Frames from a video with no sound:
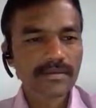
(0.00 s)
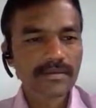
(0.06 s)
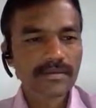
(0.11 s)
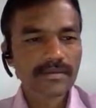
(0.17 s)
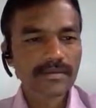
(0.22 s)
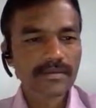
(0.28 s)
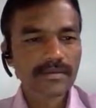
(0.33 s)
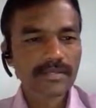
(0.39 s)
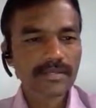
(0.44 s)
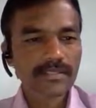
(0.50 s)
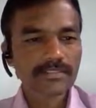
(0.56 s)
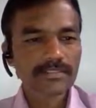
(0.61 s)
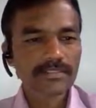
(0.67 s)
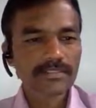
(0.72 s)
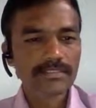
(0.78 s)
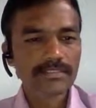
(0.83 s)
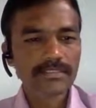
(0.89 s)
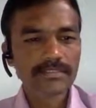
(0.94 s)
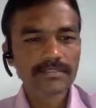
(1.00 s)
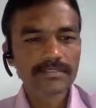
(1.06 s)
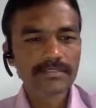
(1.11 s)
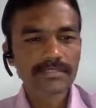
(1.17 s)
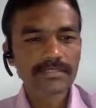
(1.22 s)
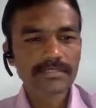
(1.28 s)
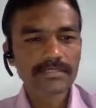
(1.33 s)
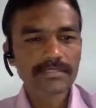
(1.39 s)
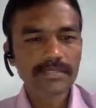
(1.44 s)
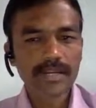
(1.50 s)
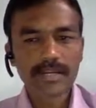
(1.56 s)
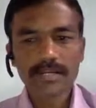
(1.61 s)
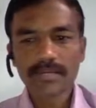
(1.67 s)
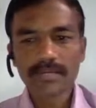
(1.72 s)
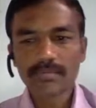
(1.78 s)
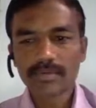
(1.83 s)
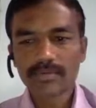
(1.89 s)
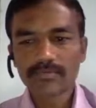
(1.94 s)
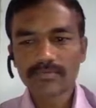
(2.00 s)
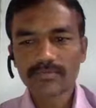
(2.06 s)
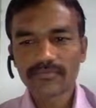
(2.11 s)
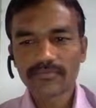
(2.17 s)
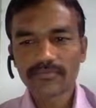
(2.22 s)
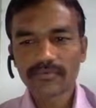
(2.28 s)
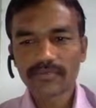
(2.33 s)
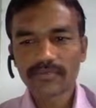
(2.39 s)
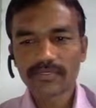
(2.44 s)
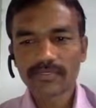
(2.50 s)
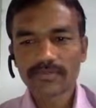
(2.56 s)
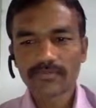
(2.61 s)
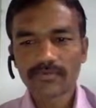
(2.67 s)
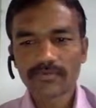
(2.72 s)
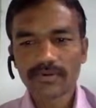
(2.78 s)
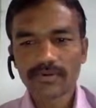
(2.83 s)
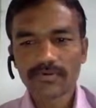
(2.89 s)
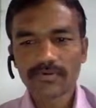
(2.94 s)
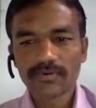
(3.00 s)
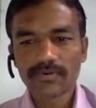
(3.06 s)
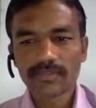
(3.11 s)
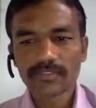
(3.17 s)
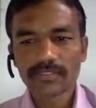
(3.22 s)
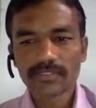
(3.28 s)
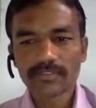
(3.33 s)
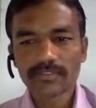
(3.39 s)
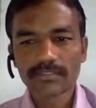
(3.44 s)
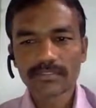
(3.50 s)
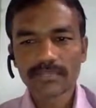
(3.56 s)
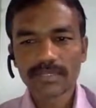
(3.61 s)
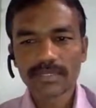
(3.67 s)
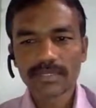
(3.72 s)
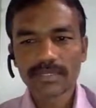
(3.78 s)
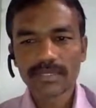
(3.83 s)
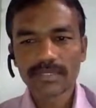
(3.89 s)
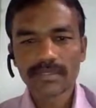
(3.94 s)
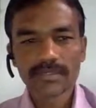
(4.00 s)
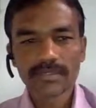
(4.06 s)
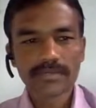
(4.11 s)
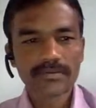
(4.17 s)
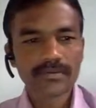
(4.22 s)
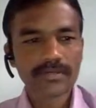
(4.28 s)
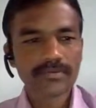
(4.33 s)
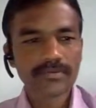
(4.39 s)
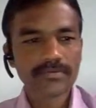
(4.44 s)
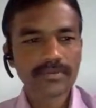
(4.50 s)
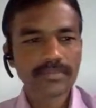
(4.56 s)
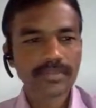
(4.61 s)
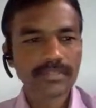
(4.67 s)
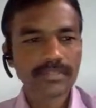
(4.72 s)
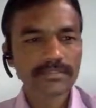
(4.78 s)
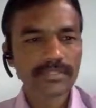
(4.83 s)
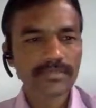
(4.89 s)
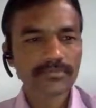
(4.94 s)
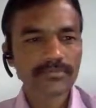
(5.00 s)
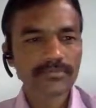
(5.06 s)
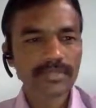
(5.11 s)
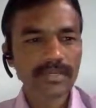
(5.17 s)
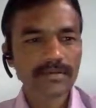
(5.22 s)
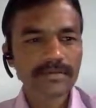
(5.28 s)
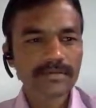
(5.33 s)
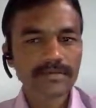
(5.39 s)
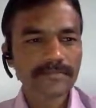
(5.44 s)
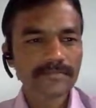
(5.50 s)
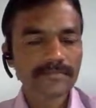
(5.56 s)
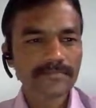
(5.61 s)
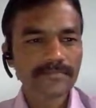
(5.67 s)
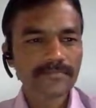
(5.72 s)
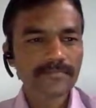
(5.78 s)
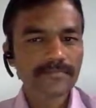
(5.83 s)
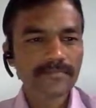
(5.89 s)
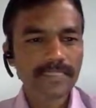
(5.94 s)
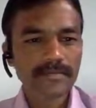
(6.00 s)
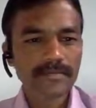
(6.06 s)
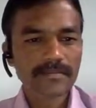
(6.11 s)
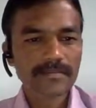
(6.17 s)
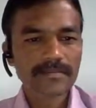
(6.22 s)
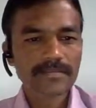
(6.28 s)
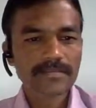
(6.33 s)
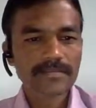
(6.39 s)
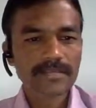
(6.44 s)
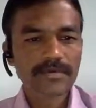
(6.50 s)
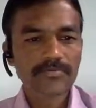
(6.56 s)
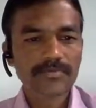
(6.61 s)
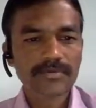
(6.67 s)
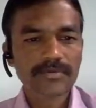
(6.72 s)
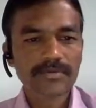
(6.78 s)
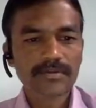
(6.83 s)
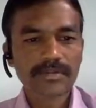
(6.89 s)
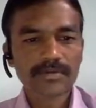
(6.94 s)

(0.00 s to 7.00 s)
you can see this is just added, but if you just want to assign some data, it will be assigned to that. This is how it